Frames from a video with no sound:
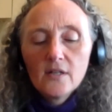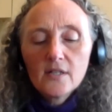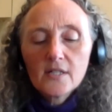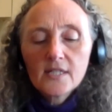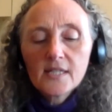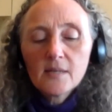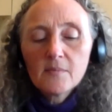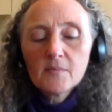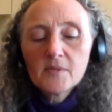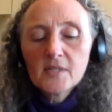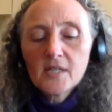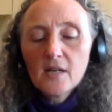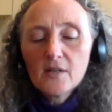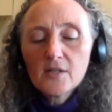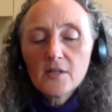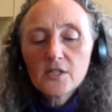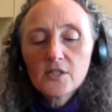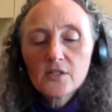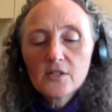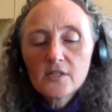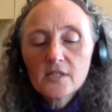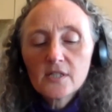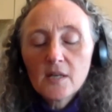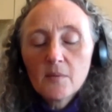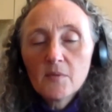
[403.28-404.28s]
Sometimes
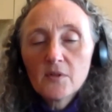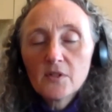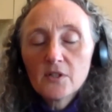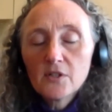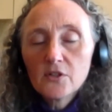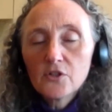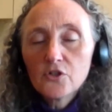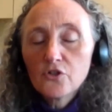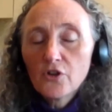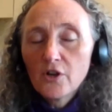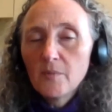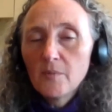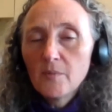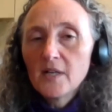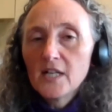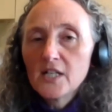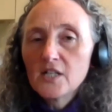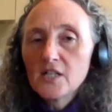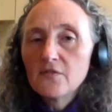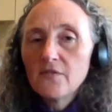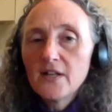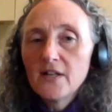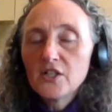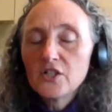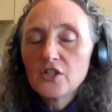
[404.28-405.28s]
some of the treatment
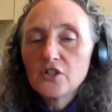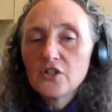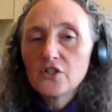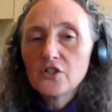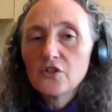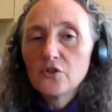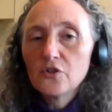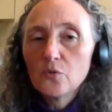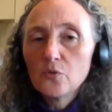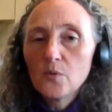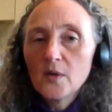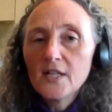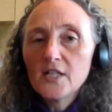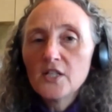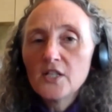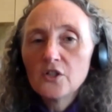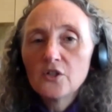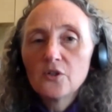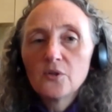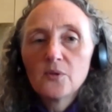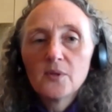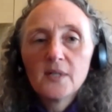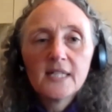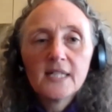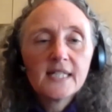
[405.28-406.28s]
interventions that we
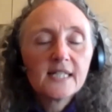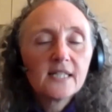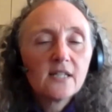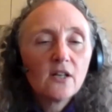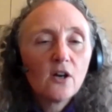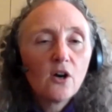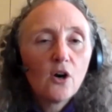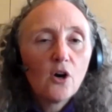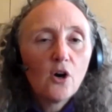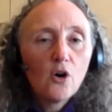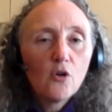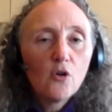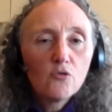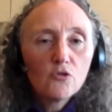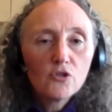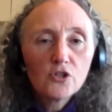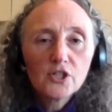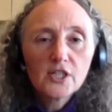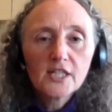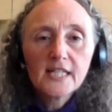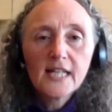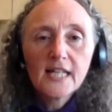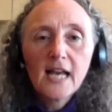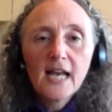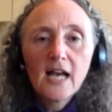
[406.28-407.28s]
do is the
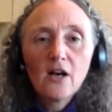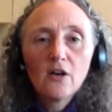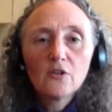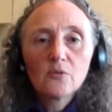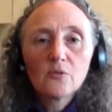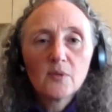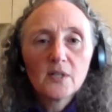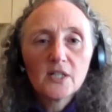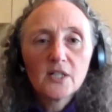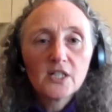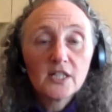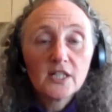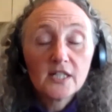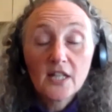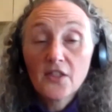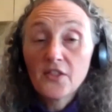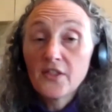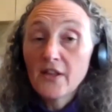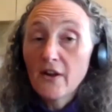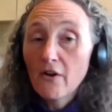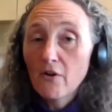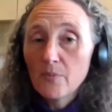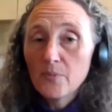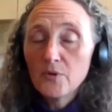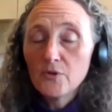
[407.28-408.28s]
ultrasound, which is a
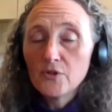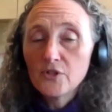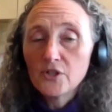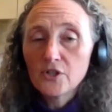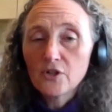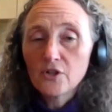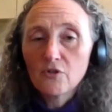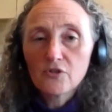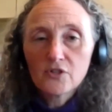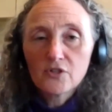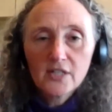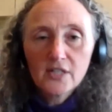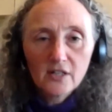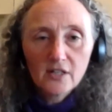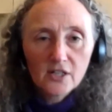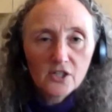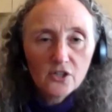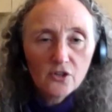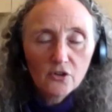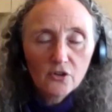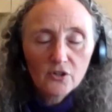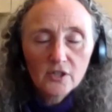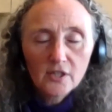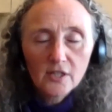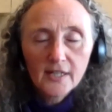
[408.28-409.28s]
therapeutic ultrasound. It's
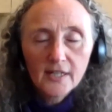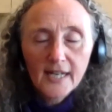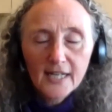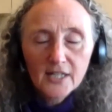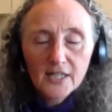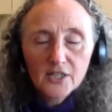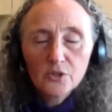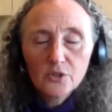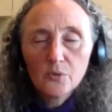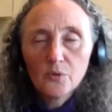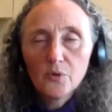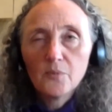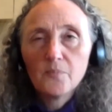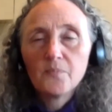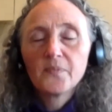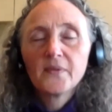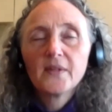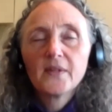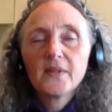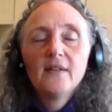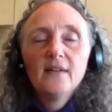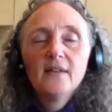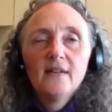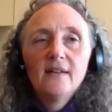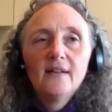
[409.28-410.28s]
not the actual,
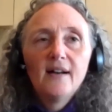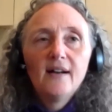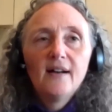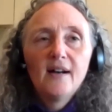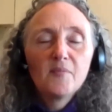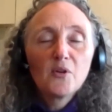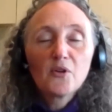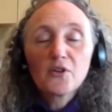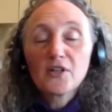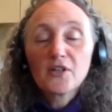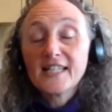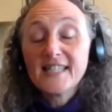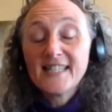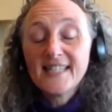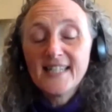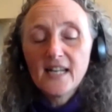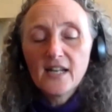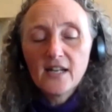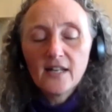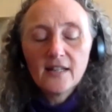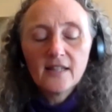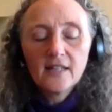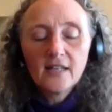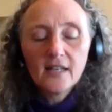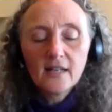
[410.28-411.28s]
I'm not going to see
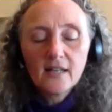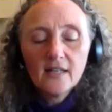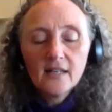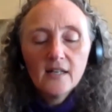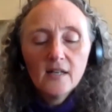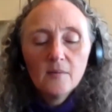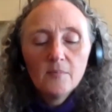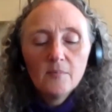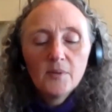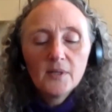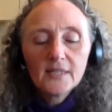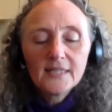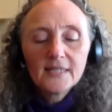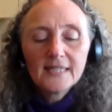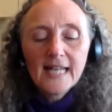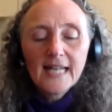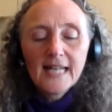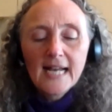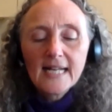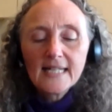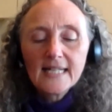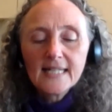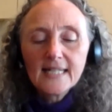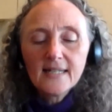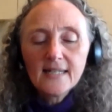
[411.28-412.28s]
anything, but
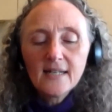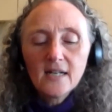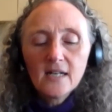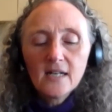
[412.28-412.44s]
that